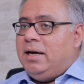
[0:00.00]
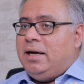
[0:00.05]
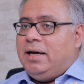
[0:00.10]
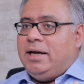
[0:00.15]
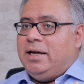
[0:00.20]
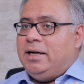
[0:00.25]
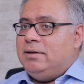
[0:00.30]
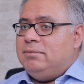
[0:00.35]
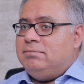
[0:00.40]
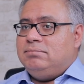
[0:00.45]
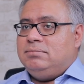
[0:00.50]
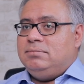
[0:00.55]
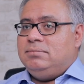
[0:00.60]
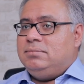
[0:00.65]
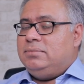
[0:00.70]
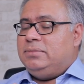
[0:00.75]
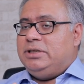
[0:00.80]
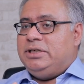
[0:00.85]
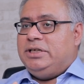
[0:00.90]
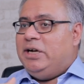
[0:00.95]
in
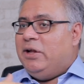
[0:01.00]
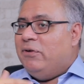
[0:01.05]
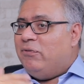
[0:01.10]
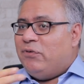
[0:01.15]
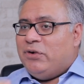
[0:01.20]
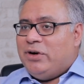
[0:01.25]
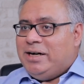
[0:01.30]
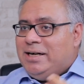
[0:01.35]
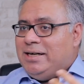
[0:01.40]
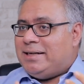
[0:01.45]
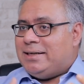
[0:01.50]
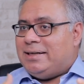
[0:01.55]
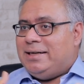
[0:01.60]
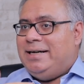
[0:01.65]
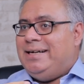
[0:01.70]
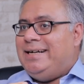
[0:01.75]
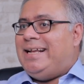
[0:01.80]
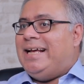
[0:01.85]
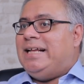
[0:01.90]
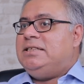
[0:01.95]
different
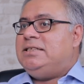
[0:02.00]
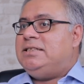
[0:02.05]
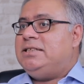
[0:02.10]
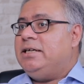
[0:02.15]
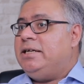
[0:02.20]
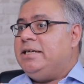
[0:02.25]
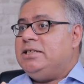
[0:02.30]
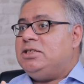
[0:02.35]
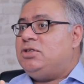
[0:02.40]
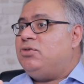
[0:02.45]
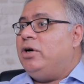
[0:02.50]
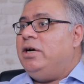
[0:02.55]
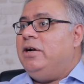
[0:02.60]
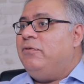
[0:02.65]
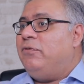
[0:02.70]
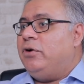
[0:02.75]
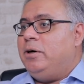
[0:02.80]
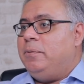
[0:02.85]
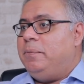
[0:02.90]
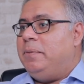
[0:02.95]
intensities for
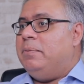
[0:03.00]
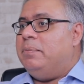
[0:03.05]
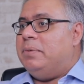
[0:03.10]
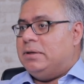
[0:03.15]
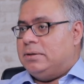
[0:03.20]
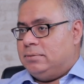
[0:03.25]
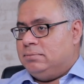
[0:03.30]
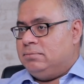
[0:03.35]
different people.